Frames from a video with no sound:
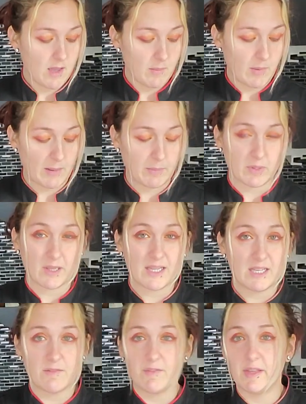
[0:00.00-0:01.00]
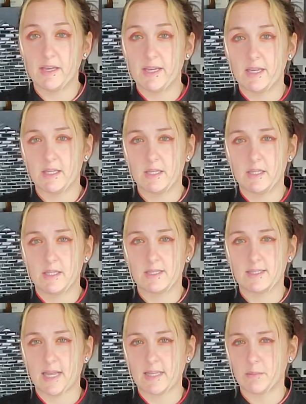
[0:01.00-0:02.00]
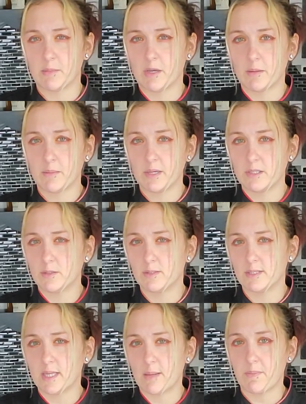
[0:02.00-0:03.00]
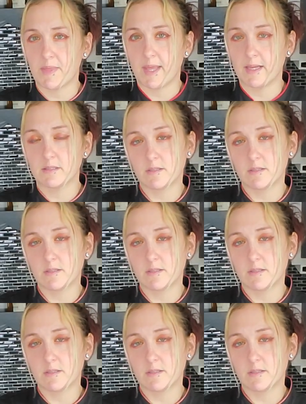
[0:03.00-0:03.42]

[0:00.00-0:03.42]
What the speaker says: but I believe that the xanthan gum might do the same thing.